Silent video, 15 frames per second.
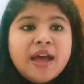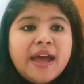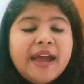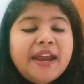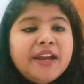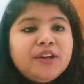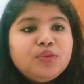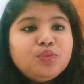
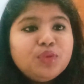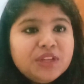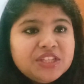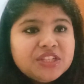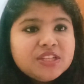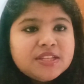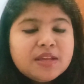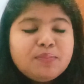and which
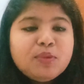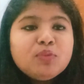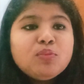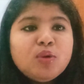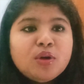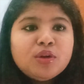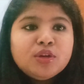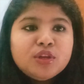SAP
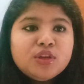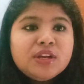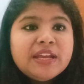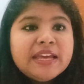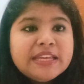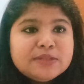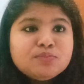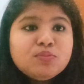module is